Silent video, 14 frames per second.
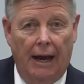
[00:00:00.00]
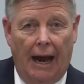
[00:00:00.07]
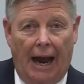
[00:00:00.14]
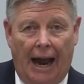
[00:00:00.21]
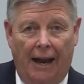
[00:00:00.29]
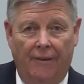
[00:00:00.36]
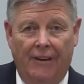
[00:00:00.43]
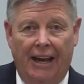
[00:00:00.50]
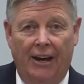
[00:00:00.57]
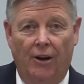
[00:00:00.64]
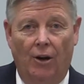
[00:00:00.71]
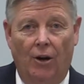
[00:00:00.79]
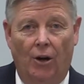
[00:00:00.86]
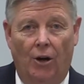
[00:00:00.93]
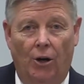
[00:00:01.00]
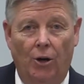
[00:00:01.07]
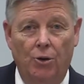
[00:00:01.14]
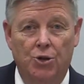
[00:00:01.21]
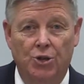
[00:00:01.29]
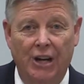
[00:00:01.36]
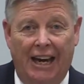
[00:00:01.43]
And then who
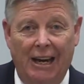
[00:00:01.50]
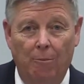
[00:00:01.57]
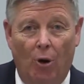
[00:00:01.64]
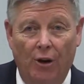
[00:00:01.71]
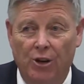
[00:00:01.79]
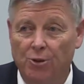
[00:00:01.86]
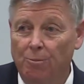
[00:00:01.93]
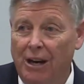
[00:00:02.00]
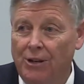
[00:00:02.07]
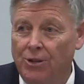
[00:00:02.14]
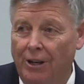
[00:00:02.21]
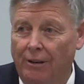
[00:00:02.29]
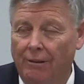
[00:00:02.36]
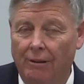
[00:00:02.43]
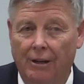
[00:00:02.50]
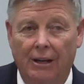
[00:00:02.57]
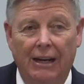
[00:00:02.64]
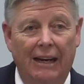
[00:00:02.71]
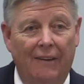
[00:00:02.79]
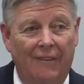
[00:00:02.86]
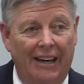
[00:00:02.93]
sent him on his mission?
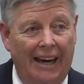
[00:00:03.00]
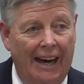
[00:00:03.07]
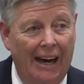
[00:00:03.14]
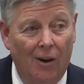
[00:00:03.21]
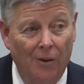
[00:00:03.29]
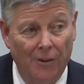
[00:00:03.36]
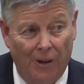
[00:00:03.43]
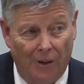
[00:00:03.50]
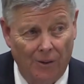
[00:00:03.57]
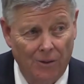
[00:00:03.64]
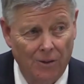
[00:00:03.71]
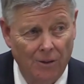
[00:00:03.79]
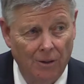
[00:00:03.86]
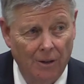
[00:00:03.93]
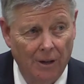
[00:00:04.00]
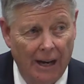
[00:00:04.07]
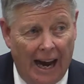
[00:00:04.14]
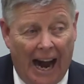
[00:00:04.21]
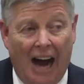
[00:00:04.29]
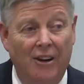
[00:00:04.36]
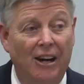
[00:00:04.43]
The elders.
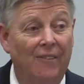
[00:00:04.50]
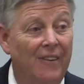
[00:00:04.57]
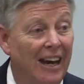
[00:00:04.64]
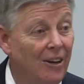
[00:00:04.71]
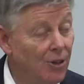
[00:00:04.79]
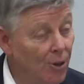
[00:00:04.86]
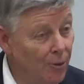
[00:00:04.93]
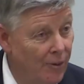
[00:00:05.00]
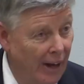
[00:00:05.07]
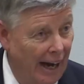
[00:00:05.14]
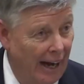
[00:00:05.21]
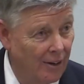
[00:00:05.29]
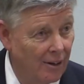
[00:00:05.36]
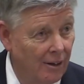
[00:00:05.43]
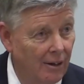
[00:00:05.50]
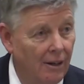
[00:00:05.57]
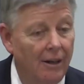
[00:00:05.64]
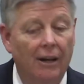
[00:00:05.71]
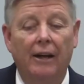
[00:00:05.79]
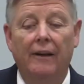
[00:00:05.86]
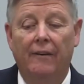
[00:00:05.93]
How did they do that?
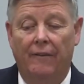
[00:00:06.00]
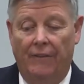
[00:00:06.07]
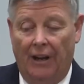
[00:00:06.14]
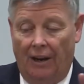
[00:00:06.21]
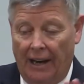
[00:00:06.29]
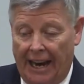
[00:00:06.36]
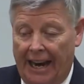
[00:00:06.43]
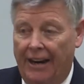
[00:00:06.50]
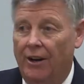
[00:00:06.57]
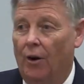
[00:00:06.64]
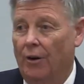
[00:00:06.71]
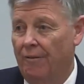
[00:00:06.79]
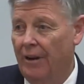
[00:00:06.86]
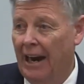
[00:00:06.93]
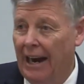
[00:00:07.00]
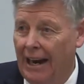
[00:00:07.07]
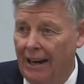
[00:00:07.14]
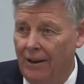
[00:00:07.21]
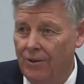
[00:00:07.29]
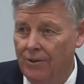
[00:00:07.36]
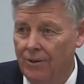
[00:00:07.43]
The laying on of
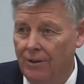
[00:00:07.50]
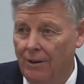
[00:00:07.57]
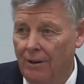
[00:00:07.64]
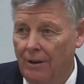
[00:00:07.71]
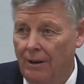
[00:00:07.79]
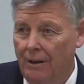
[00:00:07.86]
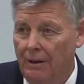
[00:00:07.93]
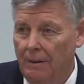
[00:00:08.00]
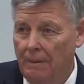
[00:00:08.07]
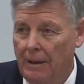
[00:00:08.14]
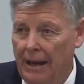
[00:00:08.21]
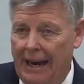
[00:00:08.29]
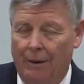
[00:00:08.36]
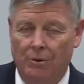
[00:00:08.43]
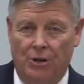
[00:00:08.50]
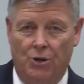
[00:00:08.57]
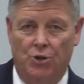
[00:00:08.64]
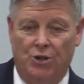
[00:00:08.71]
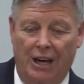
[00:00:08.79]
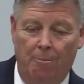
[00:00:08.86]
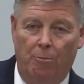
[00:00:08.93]
hands. It was a
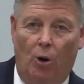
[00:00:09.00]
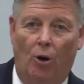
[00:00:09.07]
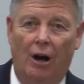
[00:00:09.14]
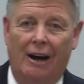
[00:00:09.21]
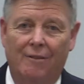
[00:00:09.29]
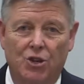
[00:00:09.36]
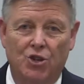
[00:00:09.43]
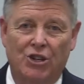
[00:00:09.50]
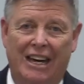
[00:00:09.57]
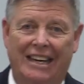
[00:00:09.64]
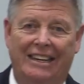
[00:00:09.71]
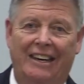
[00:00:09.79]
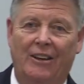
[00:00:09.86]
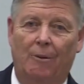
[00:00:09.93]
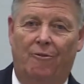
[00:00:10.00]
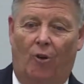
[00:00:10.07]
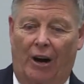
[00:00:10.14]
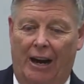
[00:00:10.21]
symbol of sending them for.